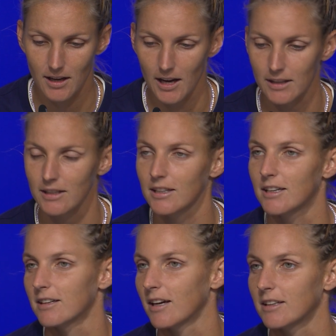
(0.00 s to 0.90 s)
I didn't
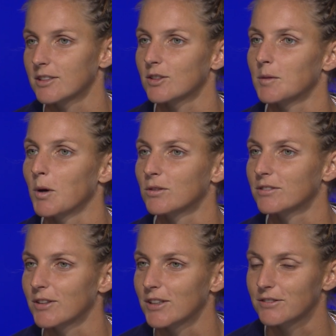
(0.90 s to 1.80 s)
hear any story about
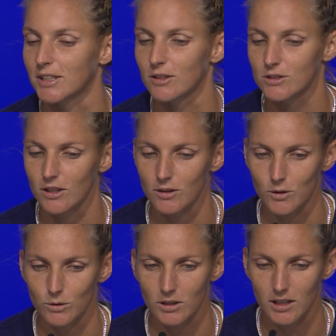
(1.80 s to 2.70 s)
Fiona Ferro, so I don't
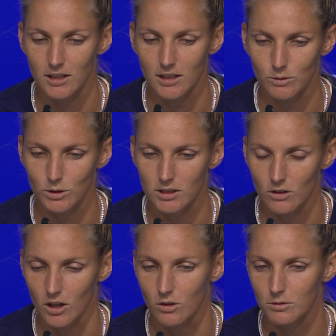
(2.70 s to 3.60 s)
know what is
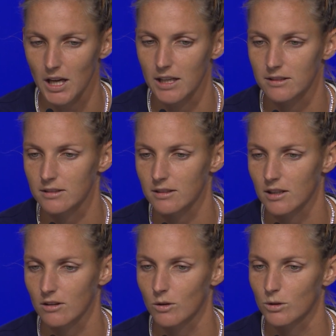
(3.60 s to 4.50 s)
going on, and
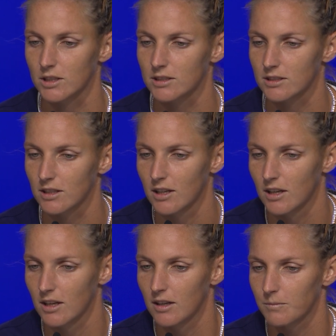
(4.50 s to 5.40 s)
I don't know what is...
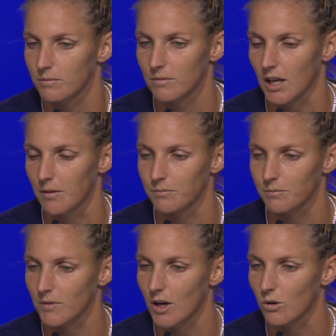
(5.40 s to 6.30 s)
Yeah,
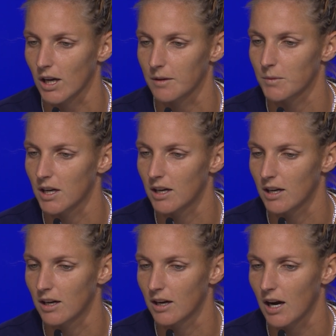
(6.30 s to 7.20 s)
okay.
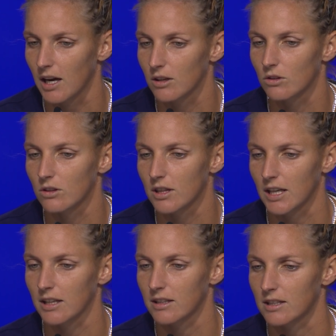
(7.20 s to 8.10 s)
I don't
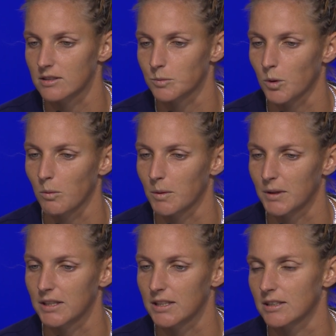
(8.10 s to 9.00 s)
think there is a problem
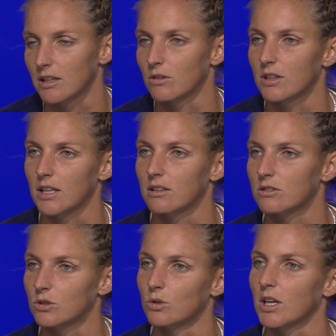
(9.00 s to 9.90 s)
in this. I don't think the
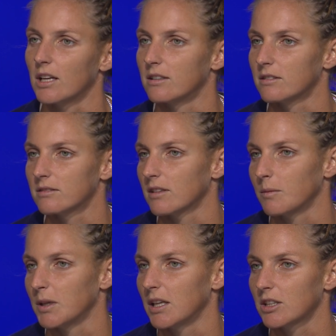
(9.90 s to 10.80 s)
tour can,
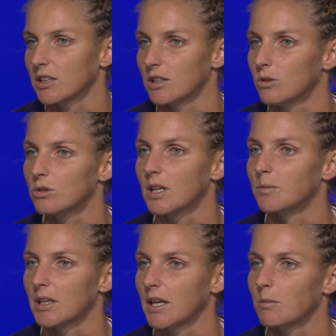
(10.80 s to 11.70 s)
I mean, actually do
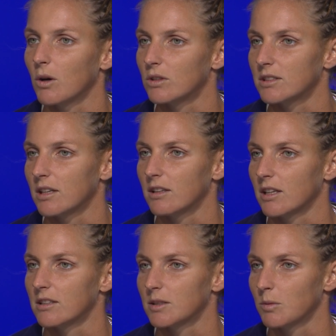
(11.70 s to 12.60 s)
something about this. I
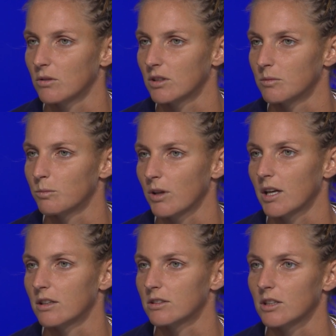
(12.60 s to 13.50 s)
think it's about the
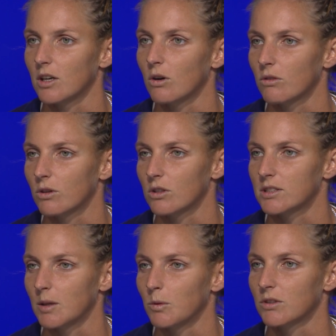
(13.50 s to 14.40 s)
players, you know. Of course,
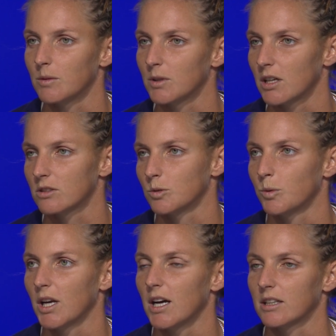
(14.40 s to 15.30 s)
some of them, they are
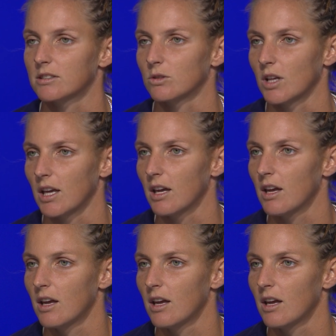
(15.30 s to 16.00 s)
super young, so they...